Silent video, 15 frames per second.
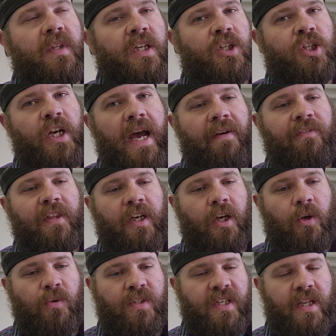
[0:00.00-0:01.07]
shaft that
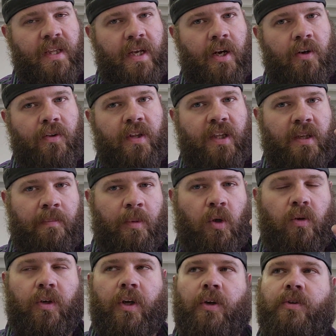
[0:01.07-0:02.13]
goes in there that the
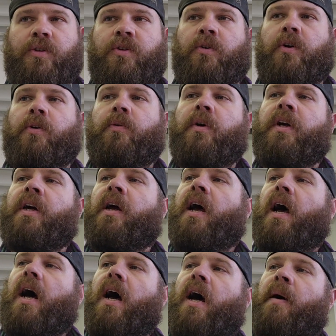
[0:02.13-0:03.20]
bolt goes through.
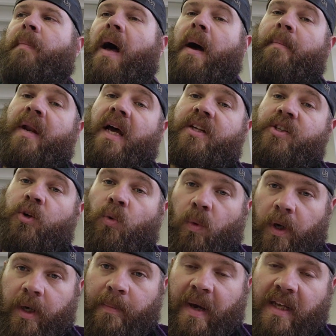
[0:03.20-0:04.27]
I'm not too
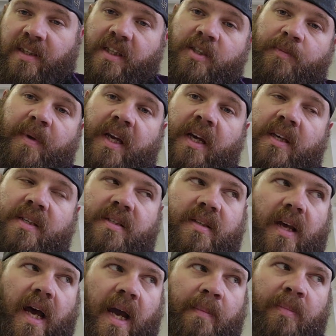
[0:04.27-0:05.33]
worried about this because
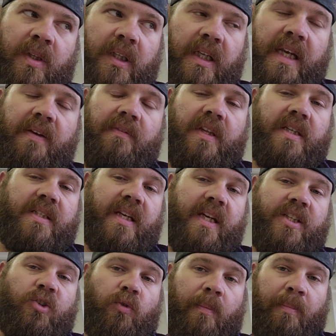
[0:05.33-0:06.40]
I believe this
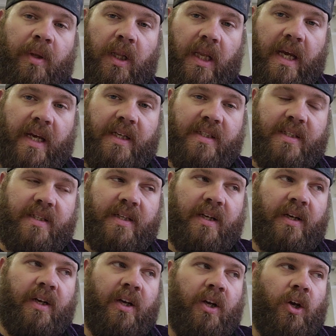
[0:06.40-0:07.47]
gets replaced
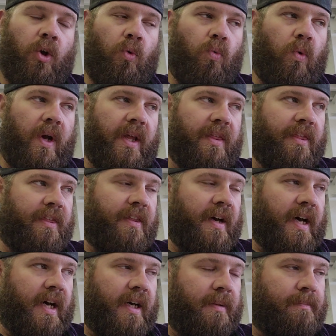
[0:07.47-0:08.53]
with
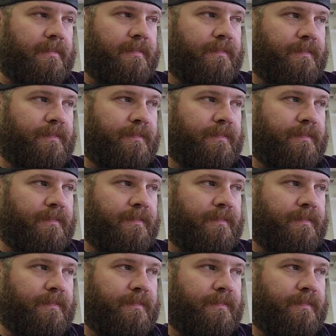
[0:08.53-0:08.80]
what